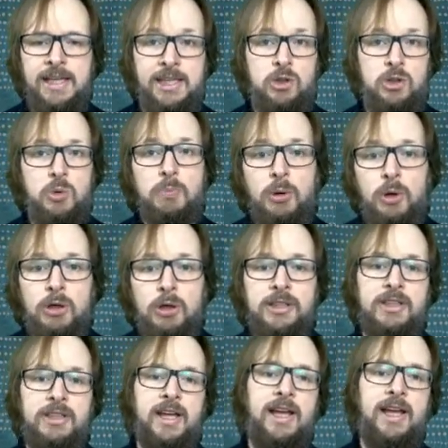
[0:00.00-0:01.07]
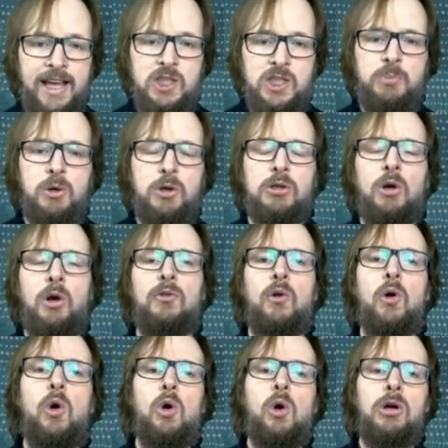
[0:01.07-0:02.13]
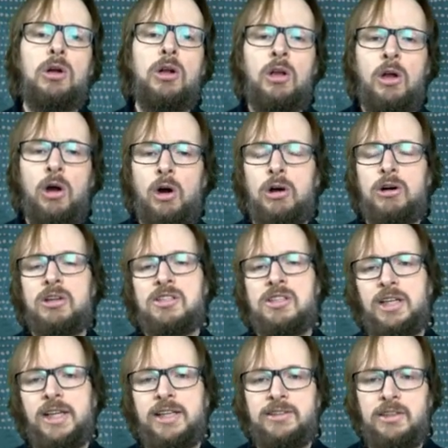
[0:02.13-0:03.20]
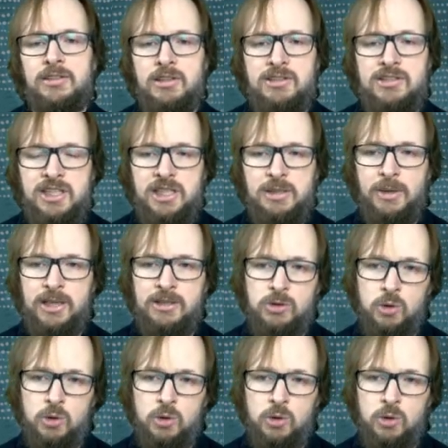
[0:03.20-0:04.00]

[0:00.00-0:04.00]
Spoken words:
It supports export of all or selected schema.